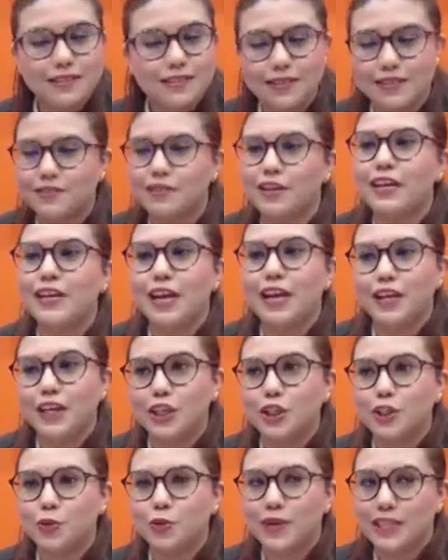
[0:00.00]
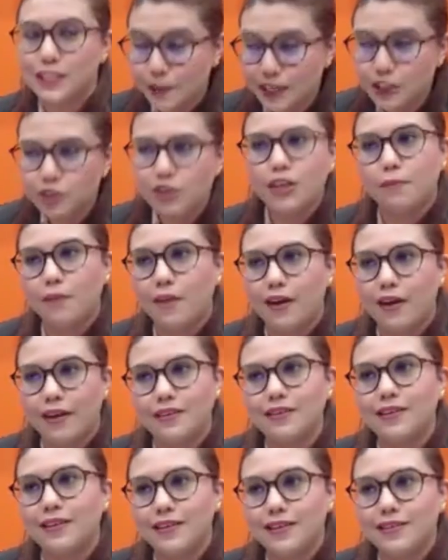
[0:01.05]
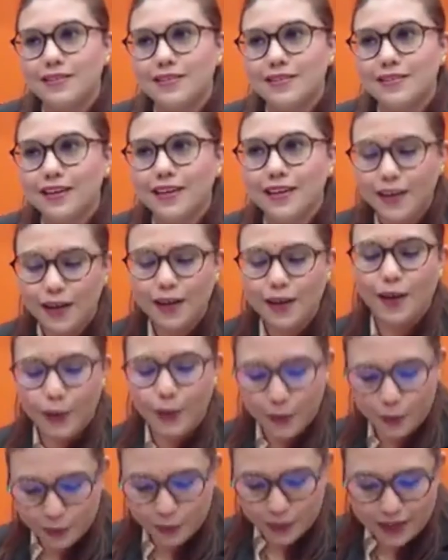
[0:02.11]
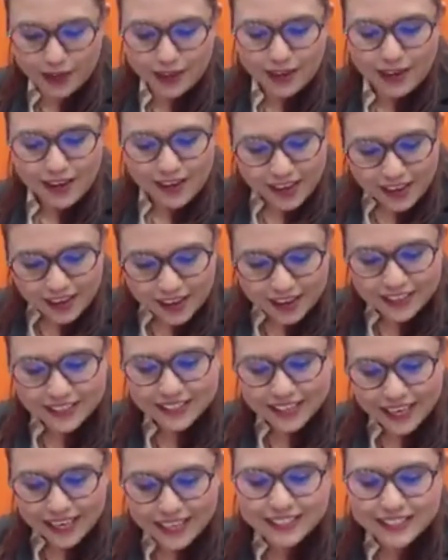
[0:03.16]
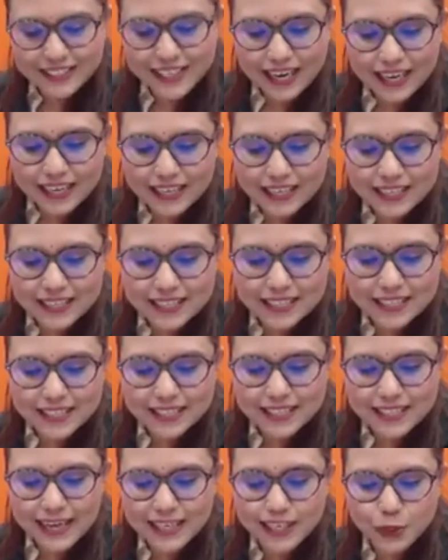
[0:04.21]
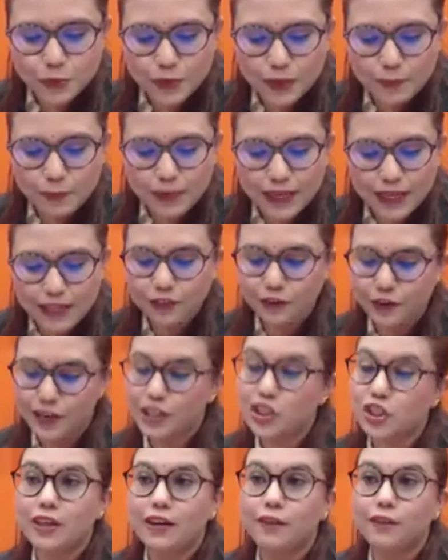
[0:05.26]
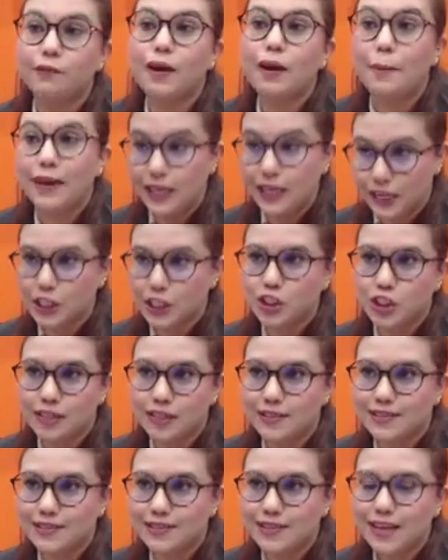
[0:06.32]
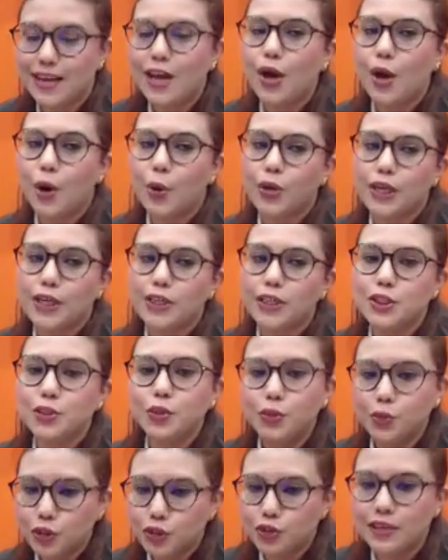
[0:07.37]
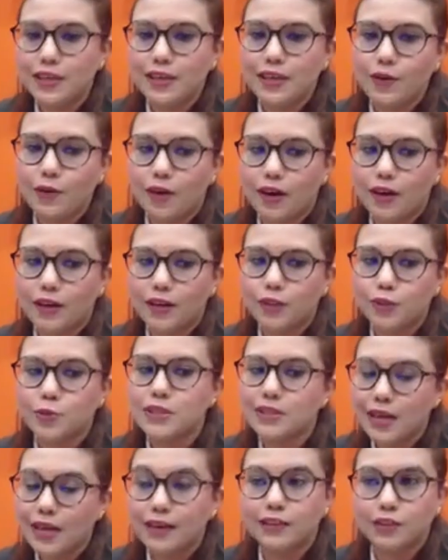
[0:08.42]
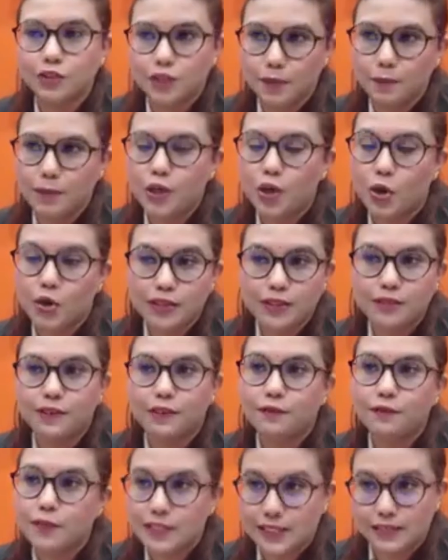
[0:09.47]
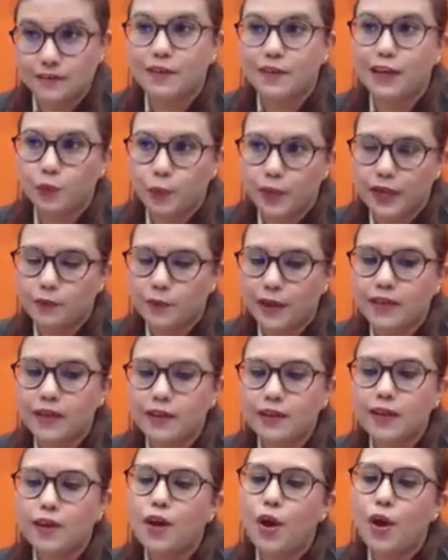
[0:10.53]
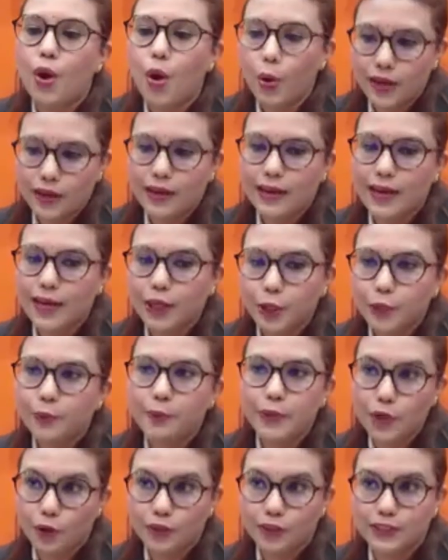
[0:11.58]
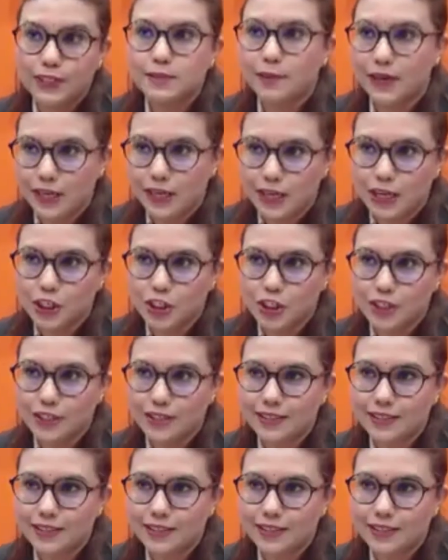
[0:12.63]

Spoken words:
is really an issue, especially among elderlies. Okay, and then next will be interaction among medications. Okay, so usually to start a treatment, doctor will first evaluate whether, okay, can you be on this medication?